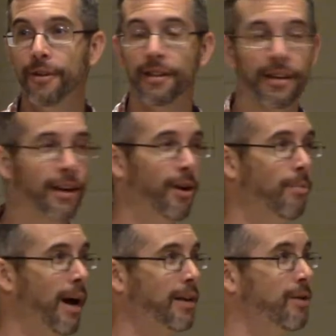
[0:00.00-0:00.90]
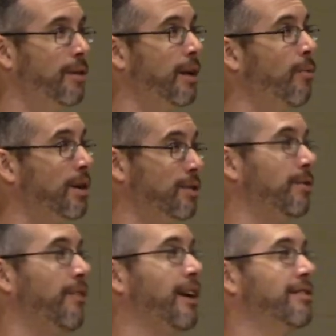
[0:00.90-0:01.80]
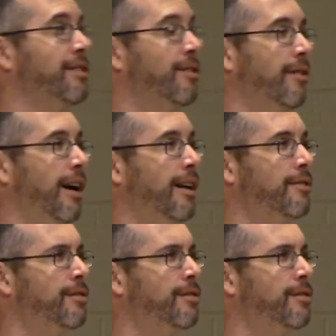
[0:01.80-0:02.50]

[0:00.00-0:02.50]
and they care about you and they want to invest in your lives.